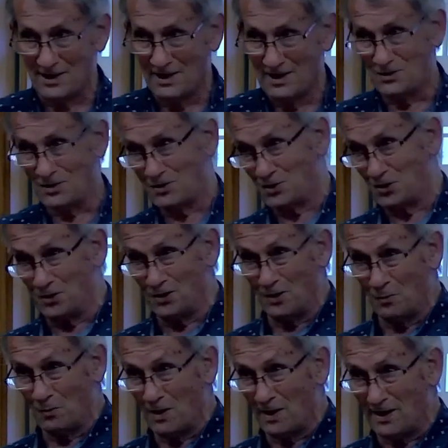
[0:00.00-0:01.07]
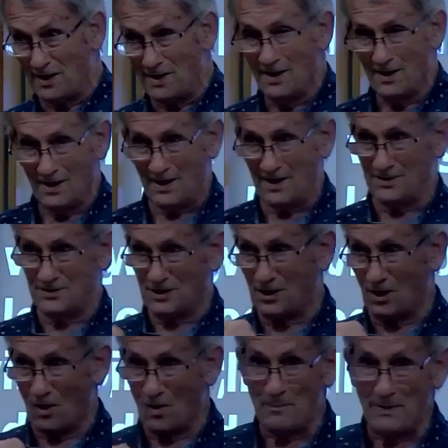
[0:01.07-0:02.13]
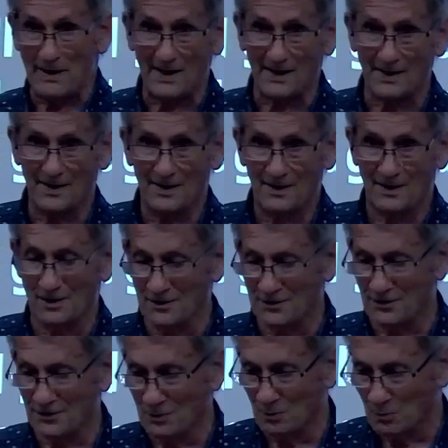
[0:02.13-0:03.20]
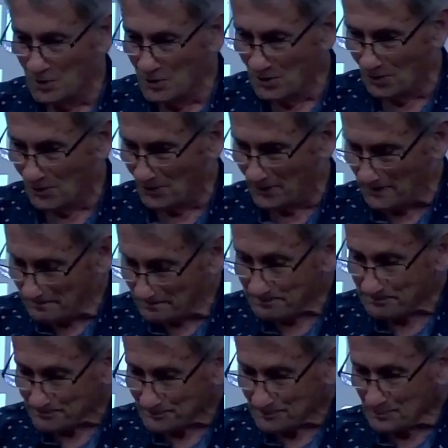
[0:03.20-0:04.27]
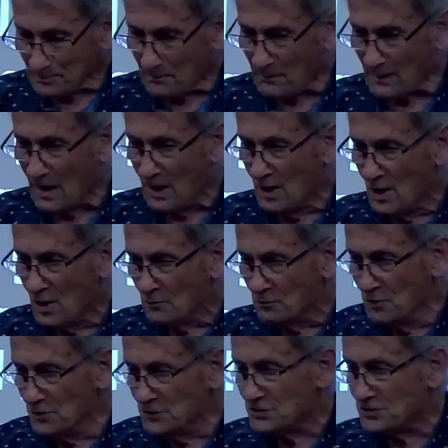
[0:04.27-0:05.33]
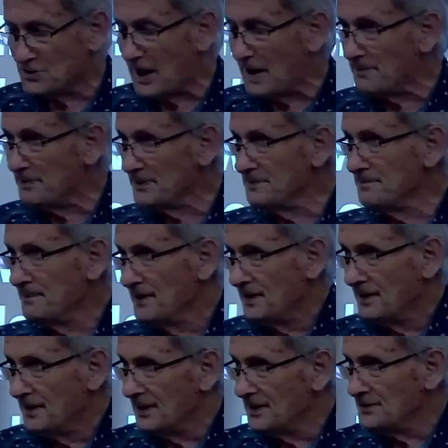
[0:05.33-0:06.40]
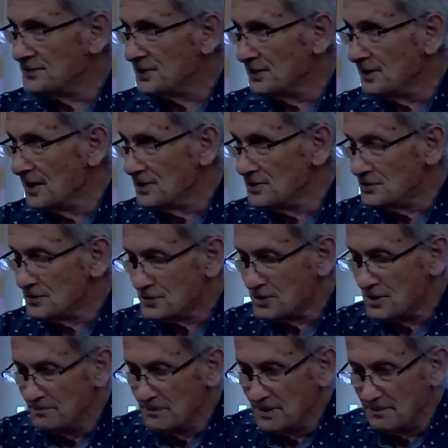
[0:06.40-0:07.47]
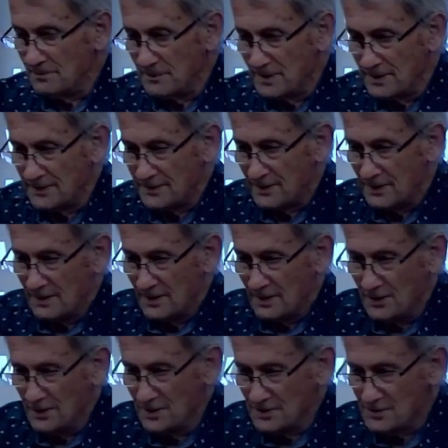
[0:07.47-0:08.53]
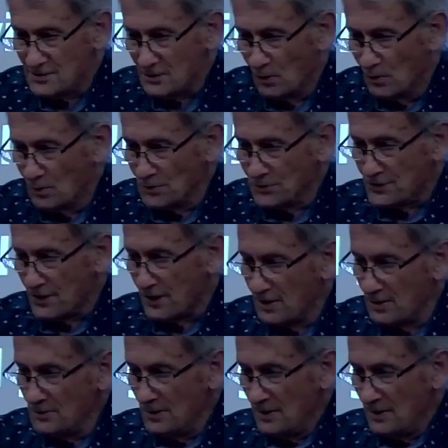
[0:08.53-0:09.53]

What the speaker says: to turn away and to go back into the world. Ruth's stubborn and tenacious commitment is also